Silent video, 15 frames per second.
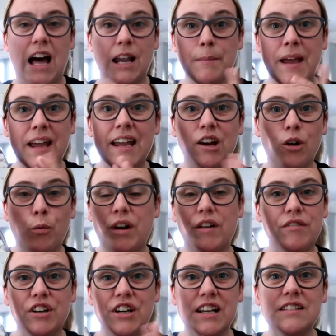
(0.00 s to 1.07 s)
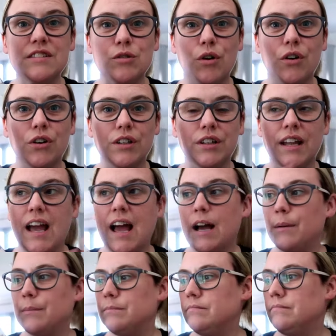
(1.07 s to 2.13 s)
anime or whatever it is on
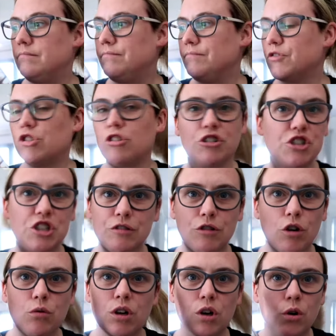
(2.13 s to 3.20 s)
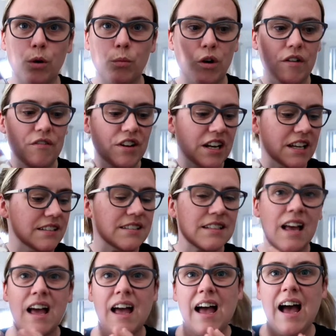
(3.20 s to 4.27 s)
um, Crunchyroll or wherever it is.
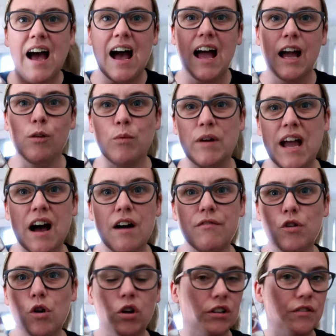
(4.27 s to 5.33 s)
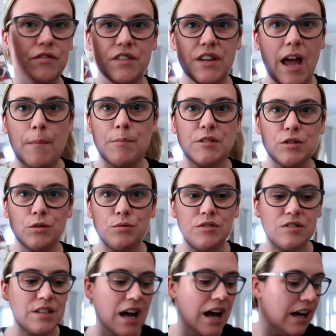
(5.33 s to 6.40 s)
Uh, we have all of the
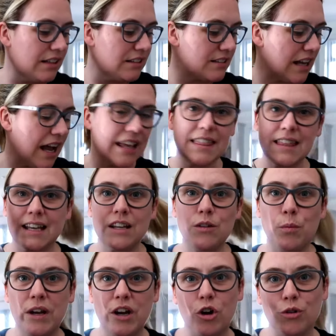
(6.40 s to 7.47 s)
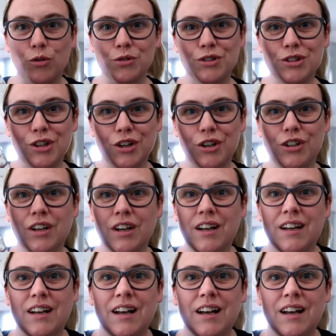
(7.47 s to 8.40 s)
episodes and I think we are going to